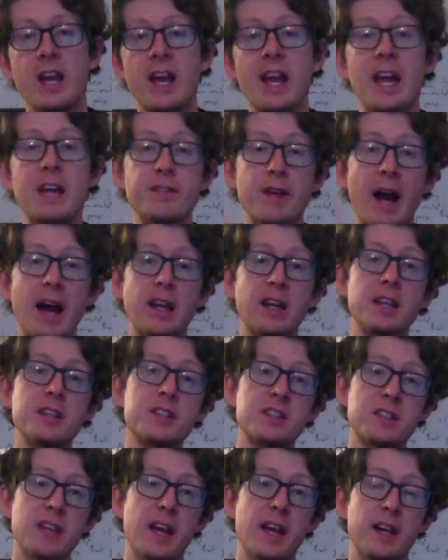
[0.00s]
if Alice
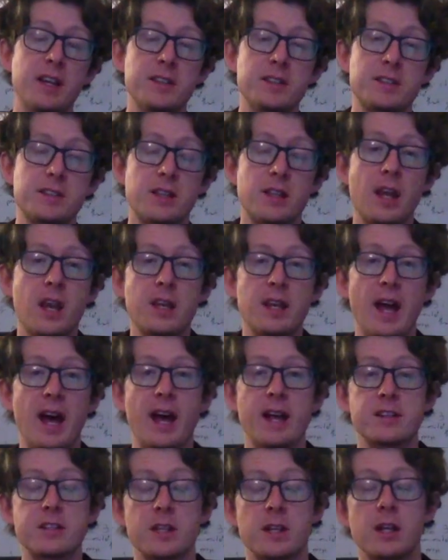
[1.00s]
says
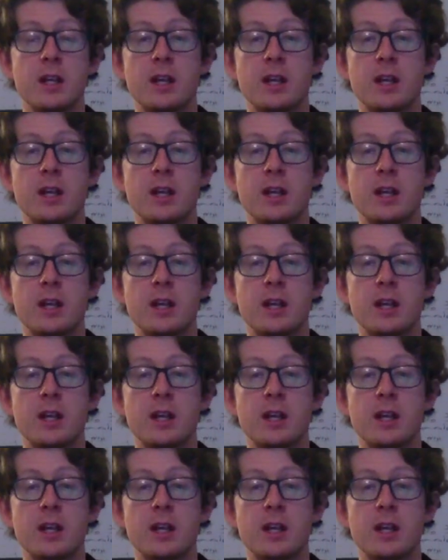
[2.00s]
that